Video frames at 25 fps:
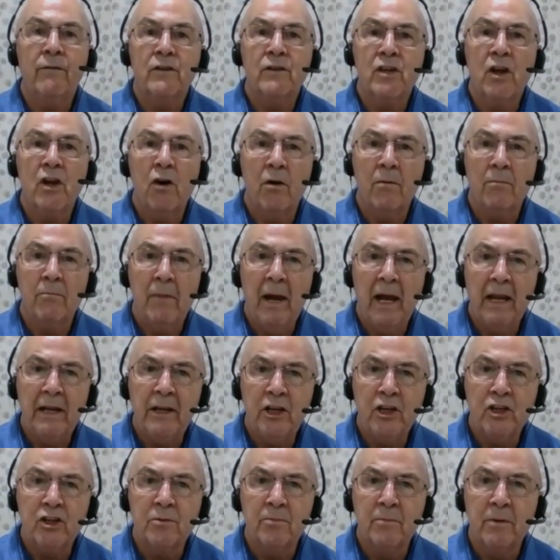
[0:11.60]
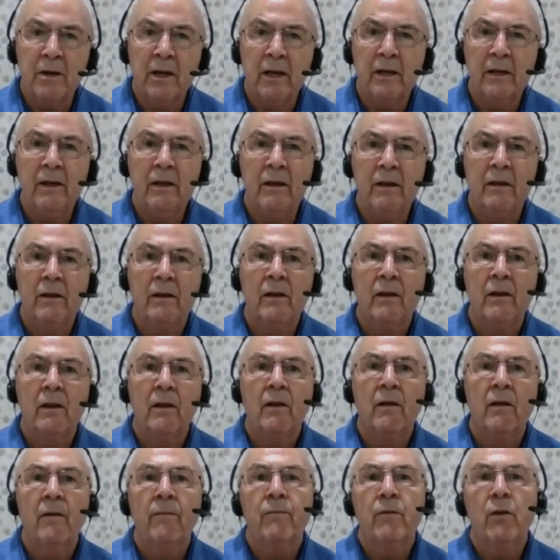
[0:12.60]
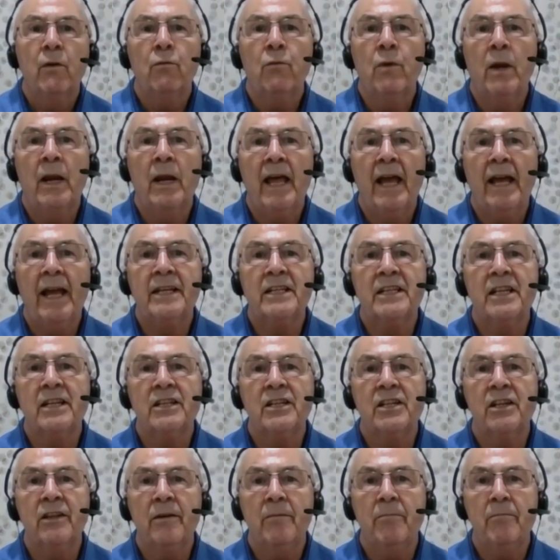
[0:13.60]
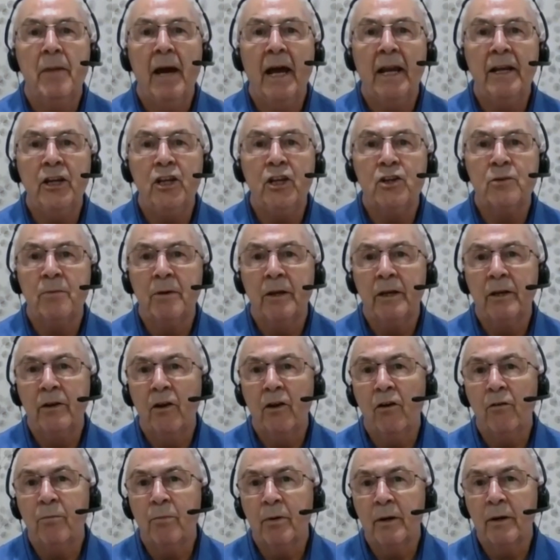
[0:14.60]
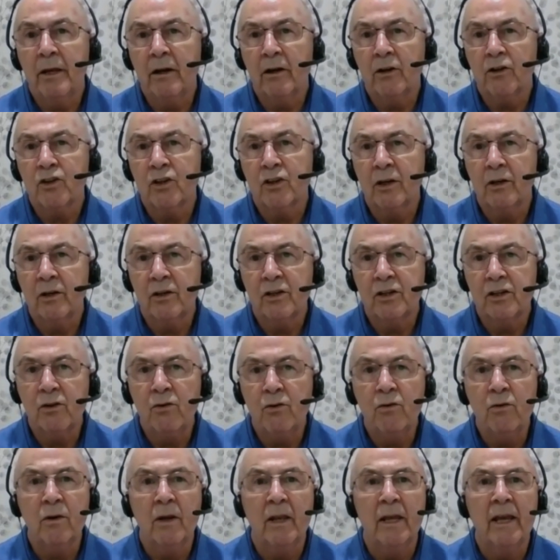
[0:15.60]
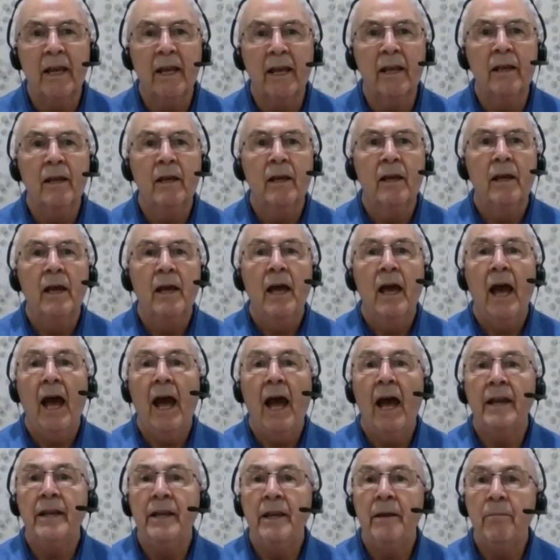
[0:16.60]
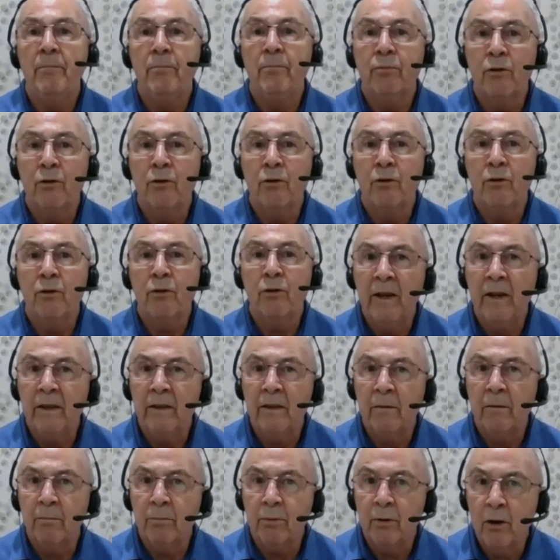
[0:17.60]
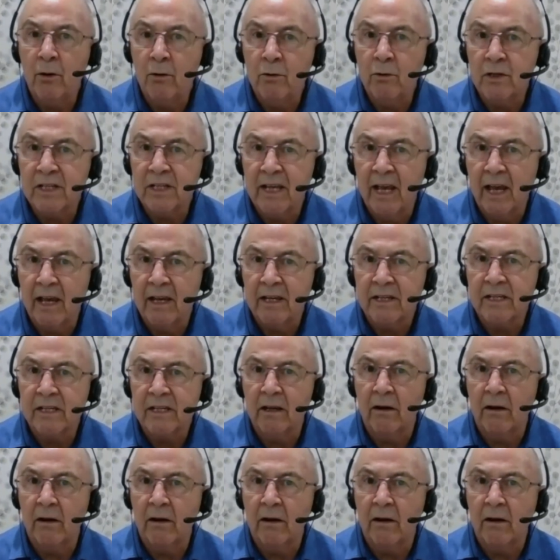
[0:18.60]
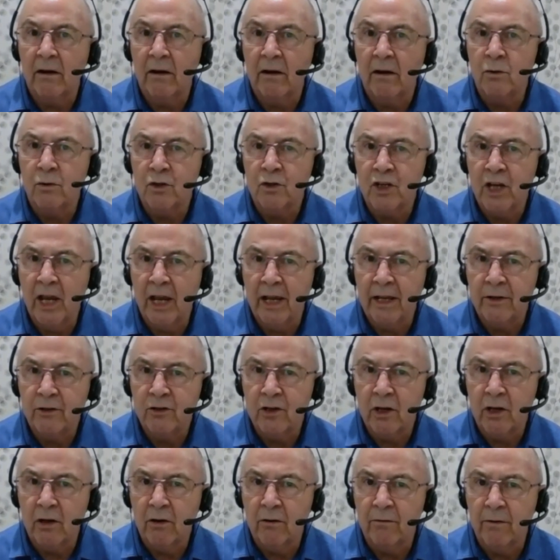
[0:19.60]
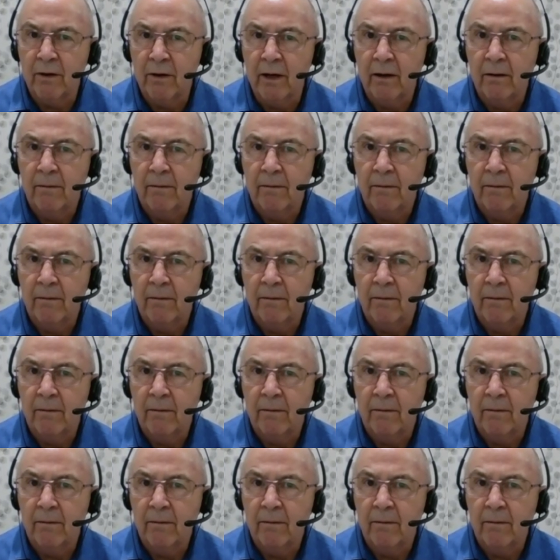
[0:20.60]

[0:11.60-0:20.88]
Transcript: top management related to the management of production tooling and improving the process of tool changeover.